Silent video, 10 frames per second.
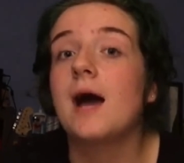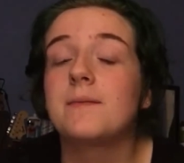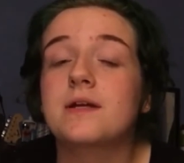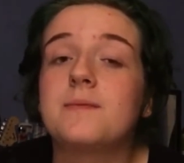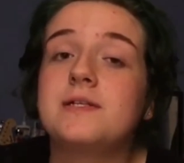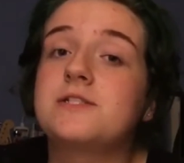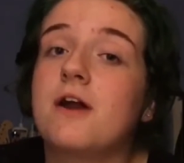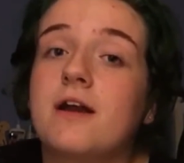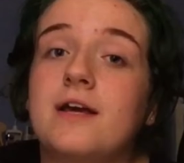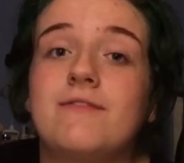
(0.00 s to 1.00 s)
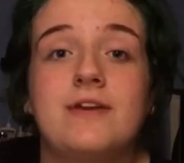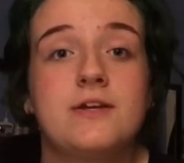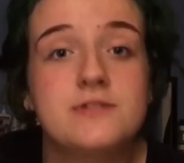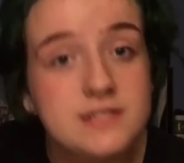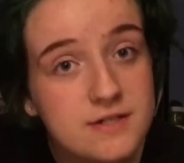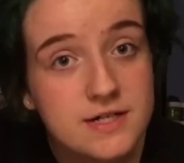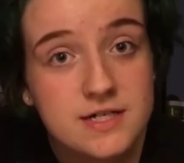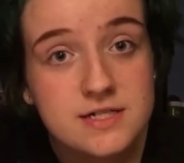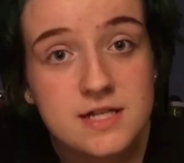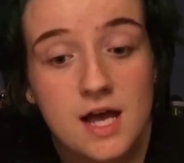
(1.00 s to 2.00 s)
I'm gonna be starting a video
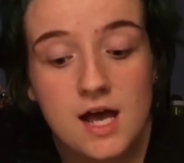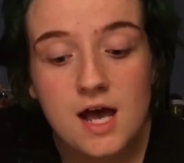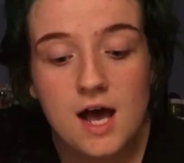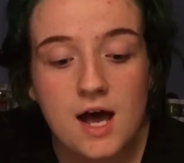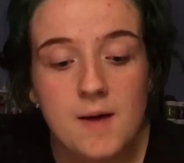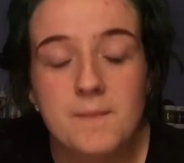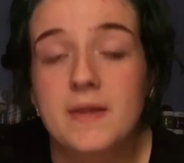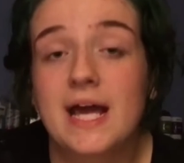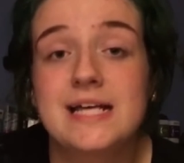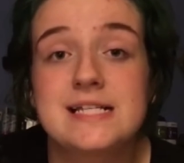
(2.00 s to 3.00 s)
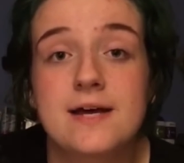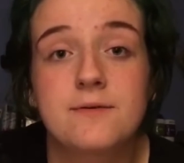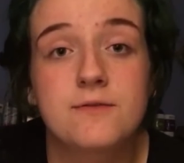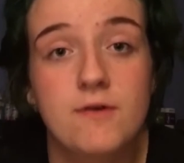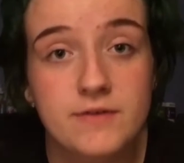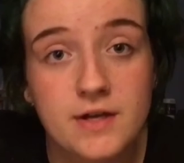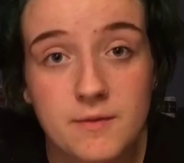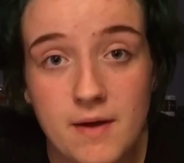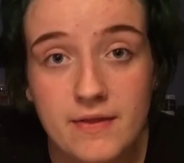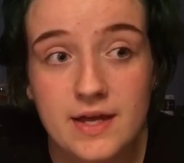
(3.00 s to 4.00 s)
series, um, like I said, revolving
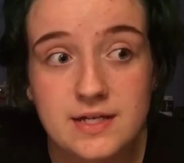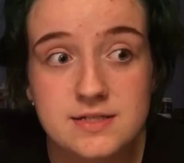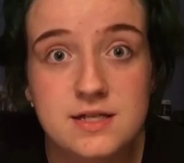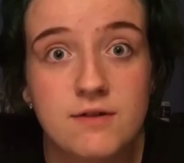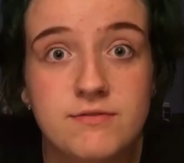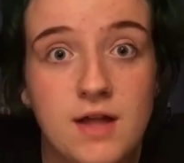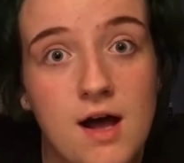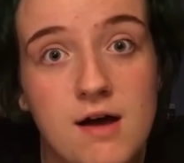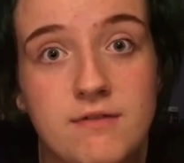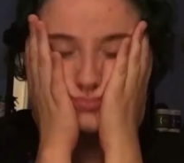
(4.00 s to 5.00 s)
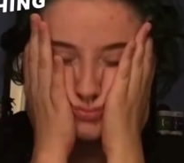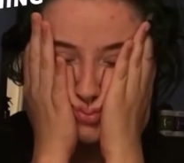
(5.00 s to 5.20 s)
around like self-love.